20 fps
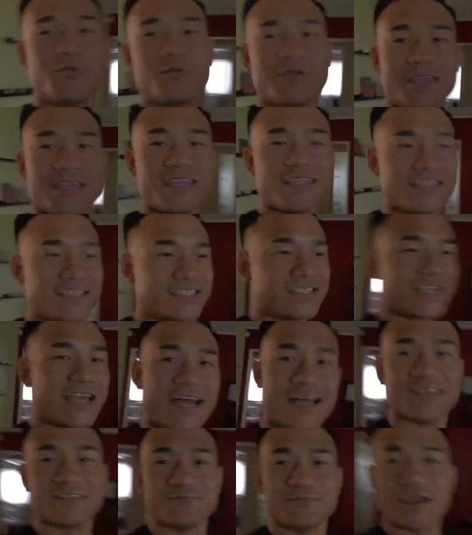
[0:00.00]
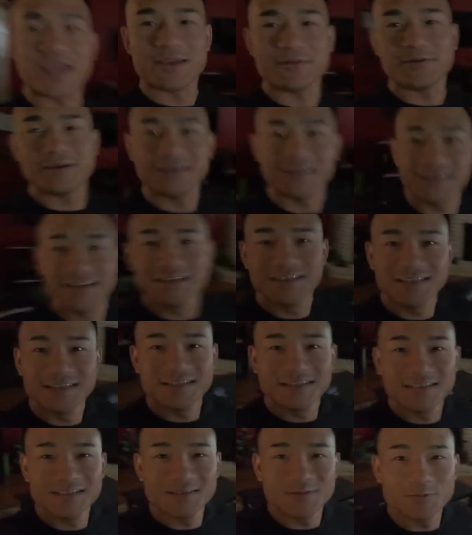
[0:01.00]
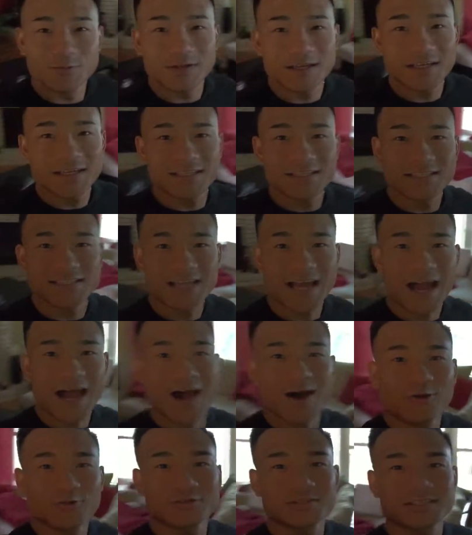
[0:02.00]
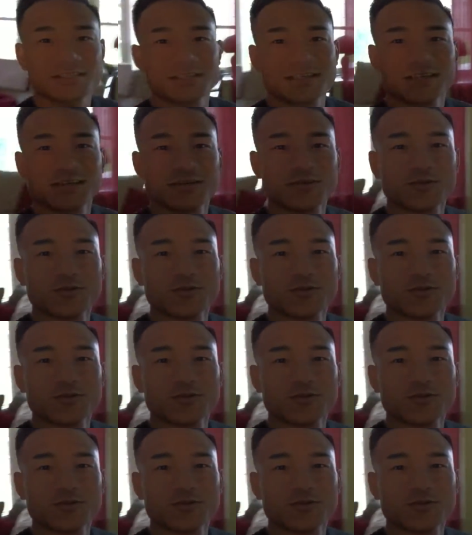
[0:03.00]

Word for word: We in this house, baby. We in this house.